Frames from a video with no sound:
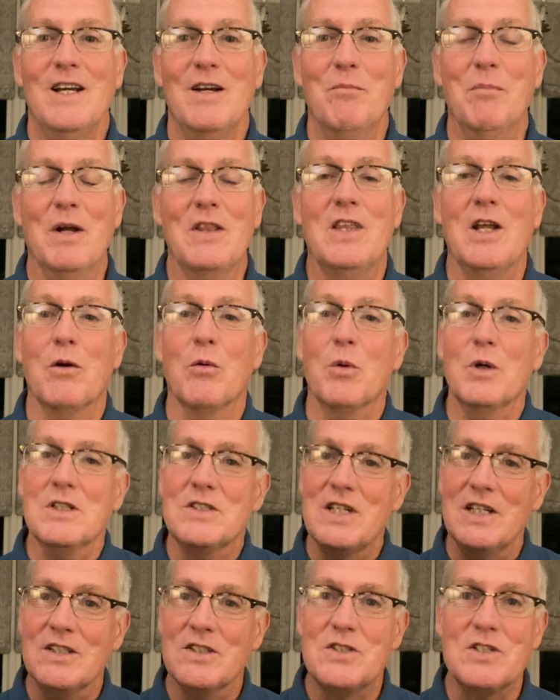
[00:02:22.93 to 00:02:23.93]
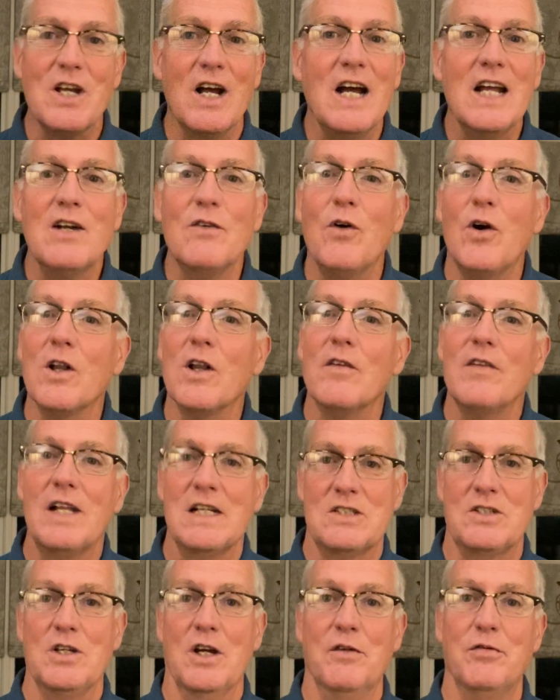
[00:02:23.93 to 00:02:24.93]
But there was inside of all of that
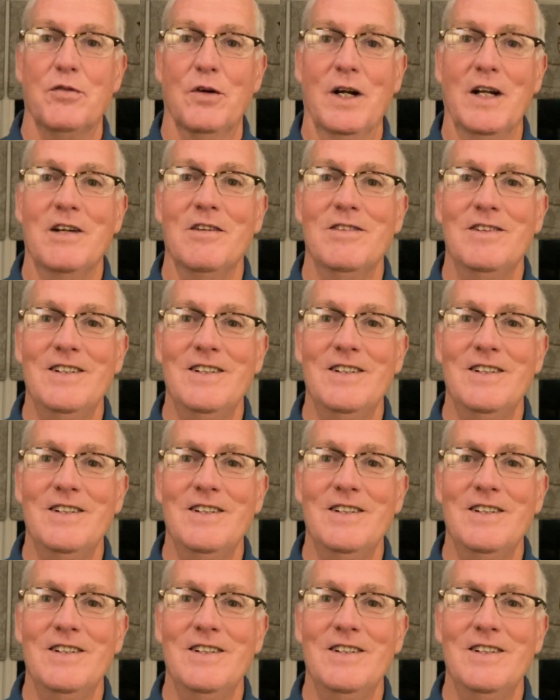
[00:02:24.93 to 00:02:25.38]
suffering